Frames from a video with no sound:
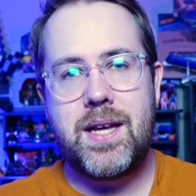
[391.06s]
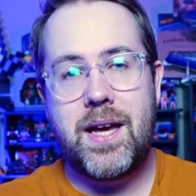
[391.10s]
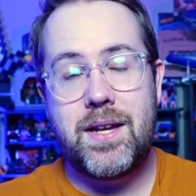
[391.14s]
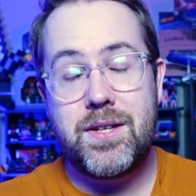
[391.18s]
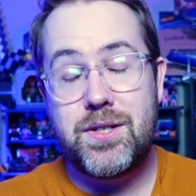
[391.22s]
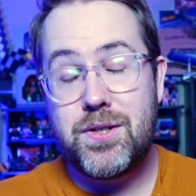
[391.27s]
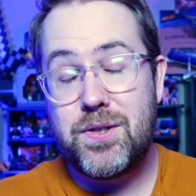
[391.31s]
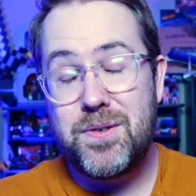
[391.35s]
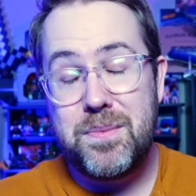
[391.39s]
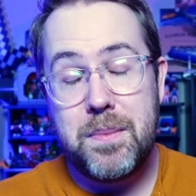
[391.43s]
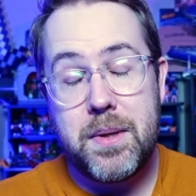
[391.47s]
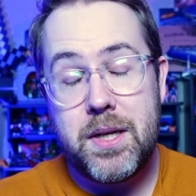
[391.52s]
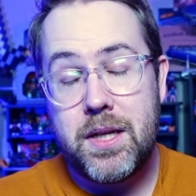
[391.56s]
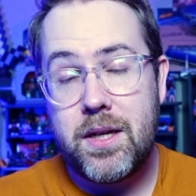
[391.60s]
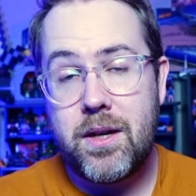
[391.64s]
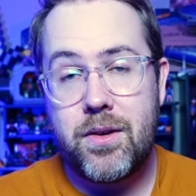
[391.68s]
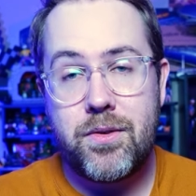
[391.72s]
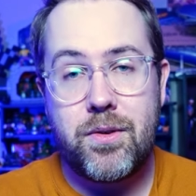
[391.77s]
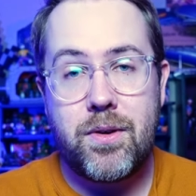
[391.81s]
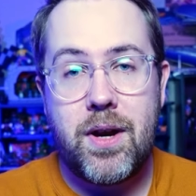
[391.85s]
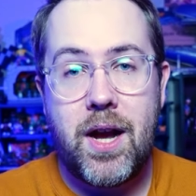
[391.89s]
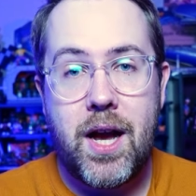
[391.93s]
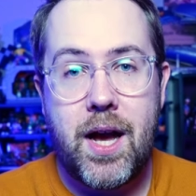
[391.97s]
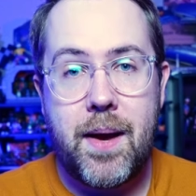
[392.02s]
not too many
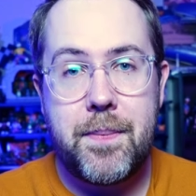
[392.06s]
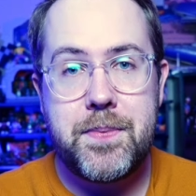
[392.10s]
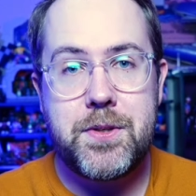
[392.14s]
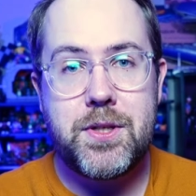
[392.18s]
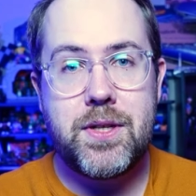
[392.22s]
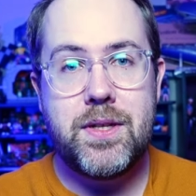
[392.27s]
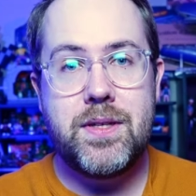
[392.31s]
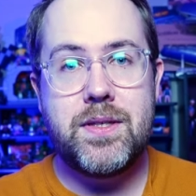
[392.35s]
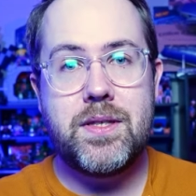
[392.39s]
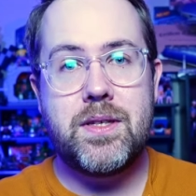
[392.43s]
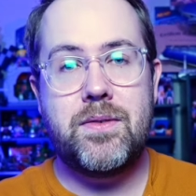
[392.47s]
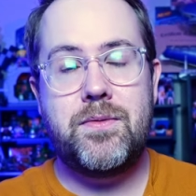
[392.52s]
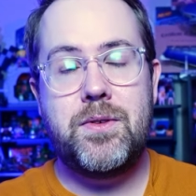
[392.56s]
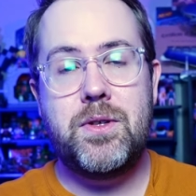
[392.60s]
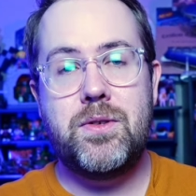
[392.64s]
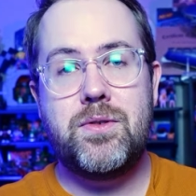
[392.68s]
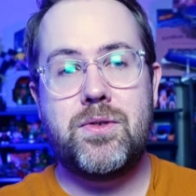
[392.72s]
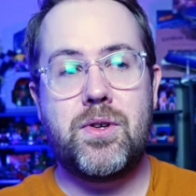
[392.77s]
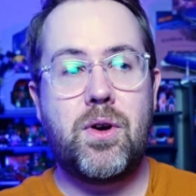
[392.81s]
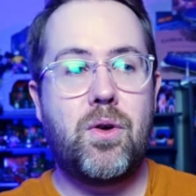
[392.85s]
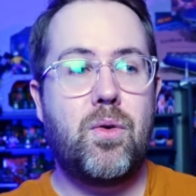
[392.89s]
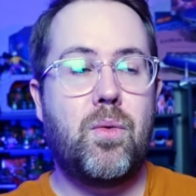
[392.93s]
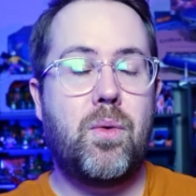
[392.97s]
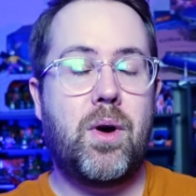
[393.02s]
other options if you
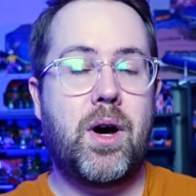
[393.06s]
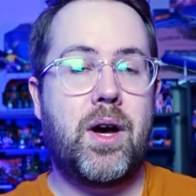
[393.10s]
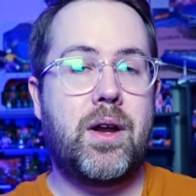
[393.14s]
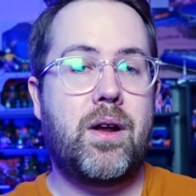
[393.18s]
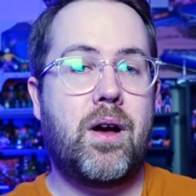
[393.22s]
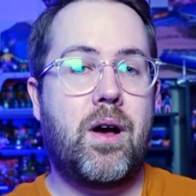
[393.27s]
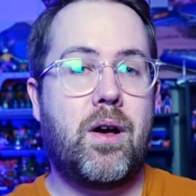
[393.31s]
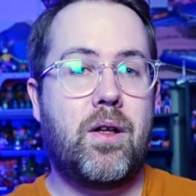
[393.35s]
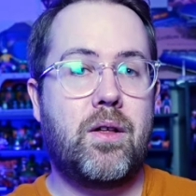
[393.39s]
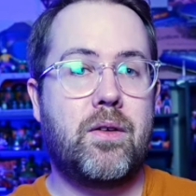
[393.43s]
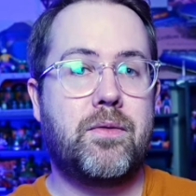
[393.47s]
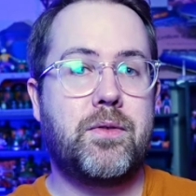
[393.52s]
don't want all